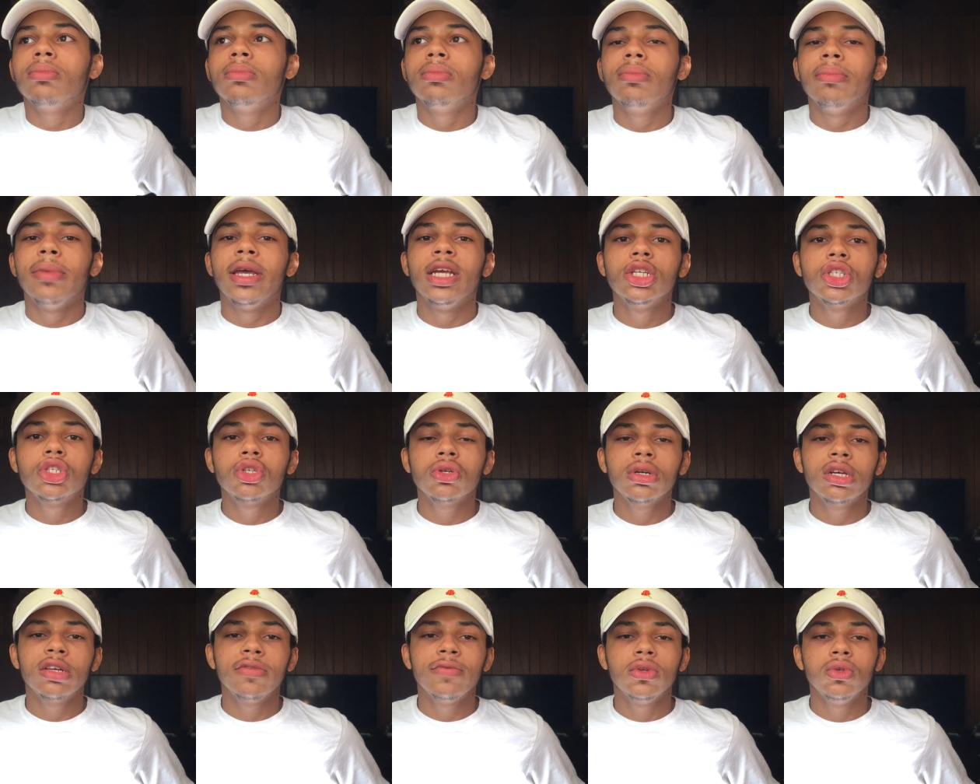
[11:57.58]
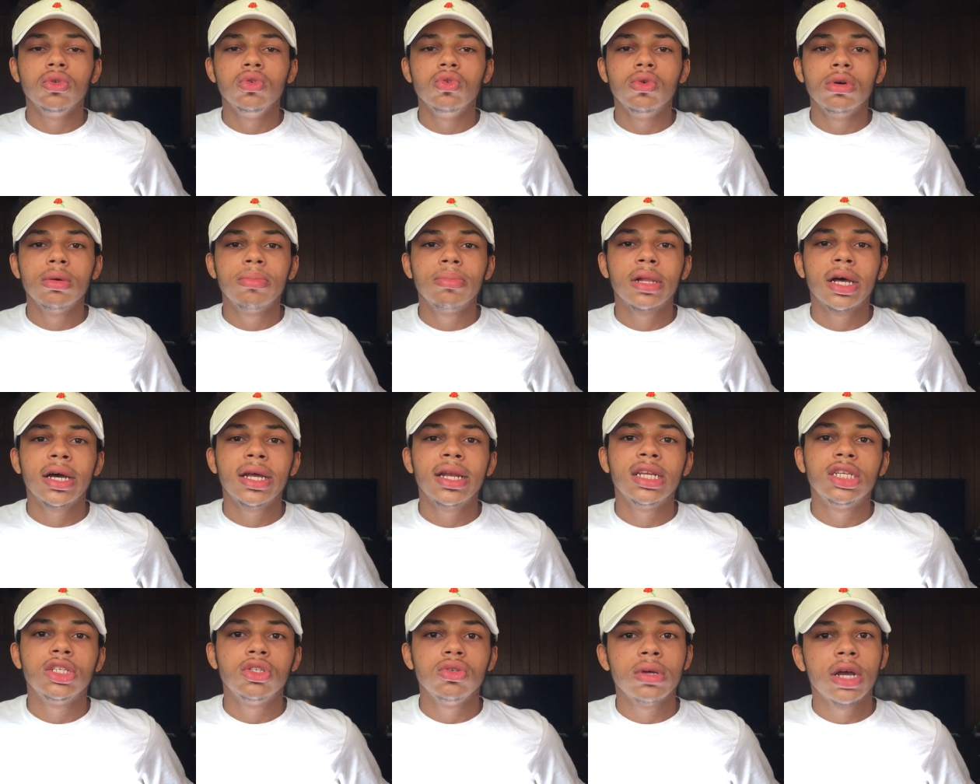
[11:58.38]
Make sure if you do apply
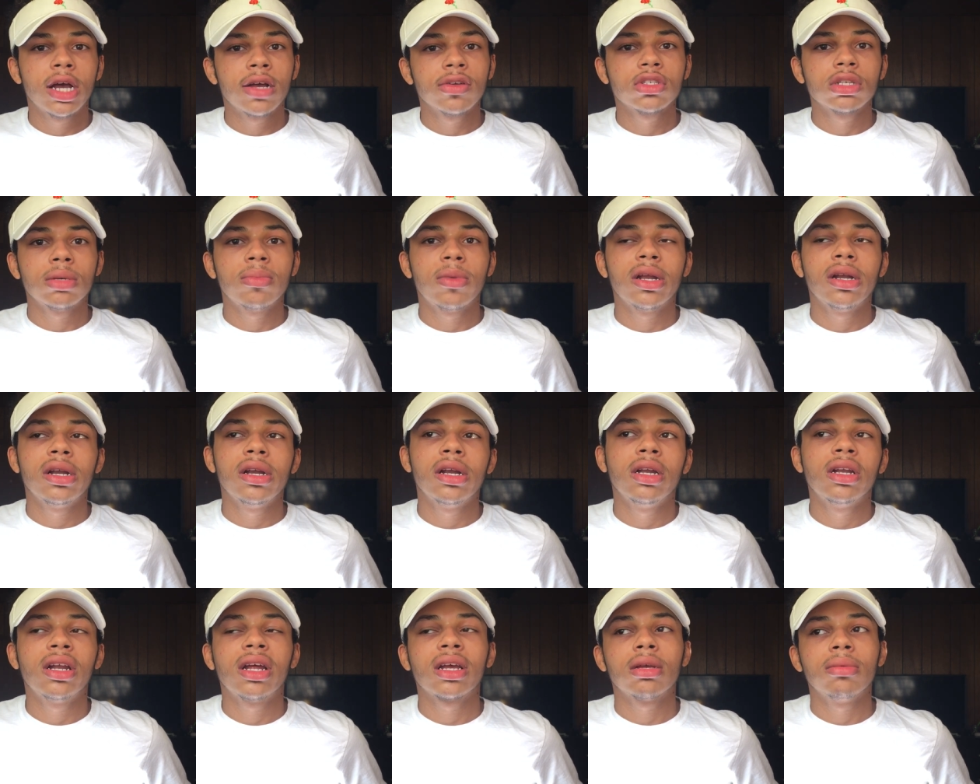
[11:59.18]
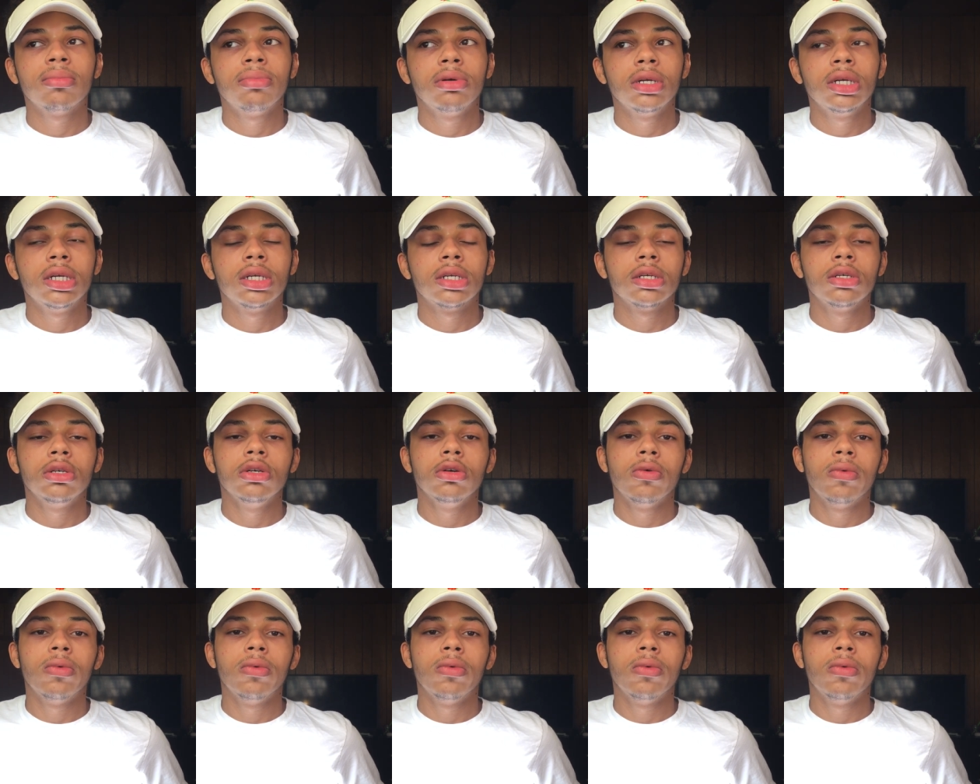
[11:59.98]
that you have somebody there that can put in a good